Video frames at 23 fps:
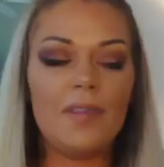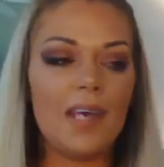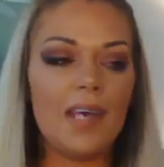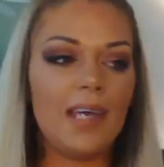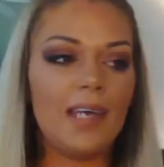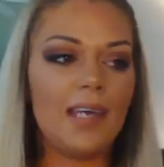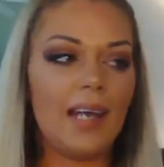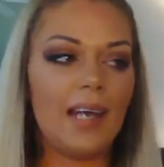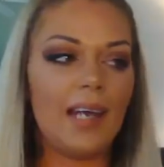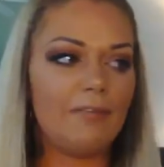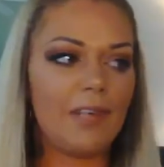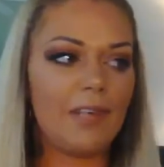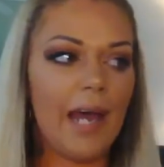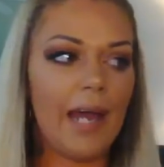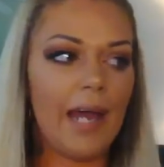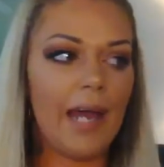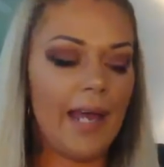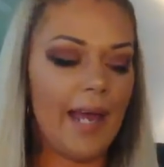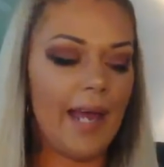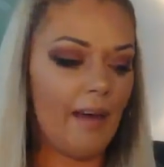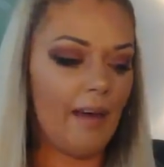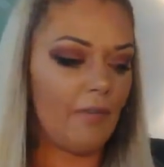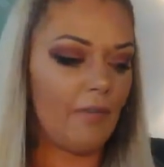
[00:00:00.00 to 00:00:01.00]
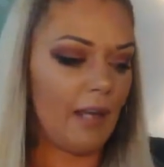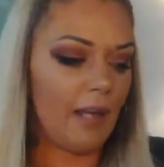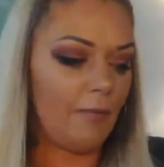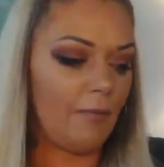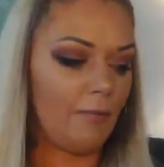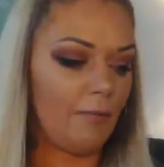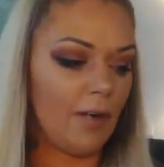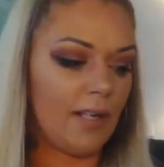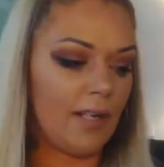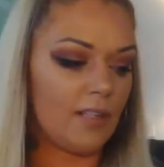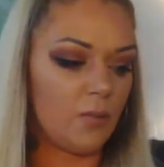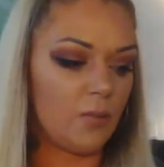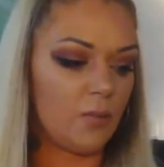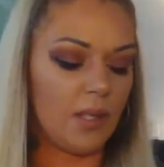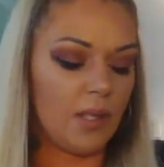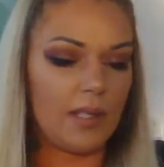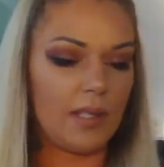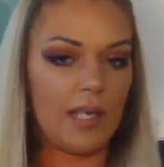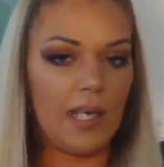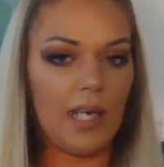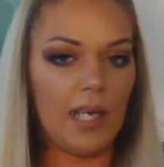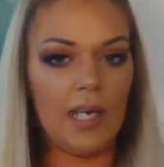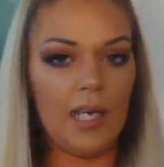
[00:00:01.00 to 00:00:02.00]
thinking I've got to have like friends
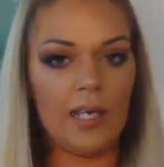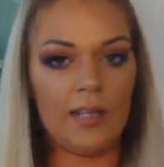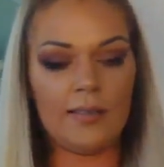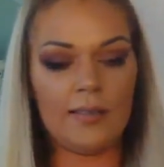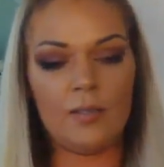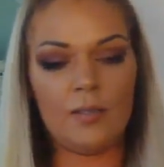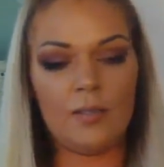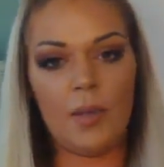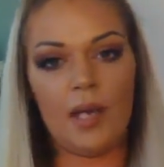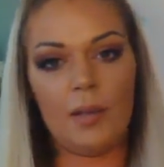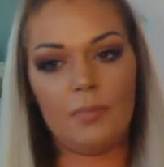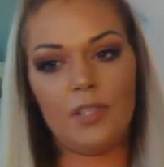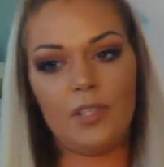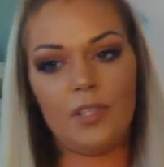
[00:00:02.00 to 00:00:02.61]
with kids, but I'm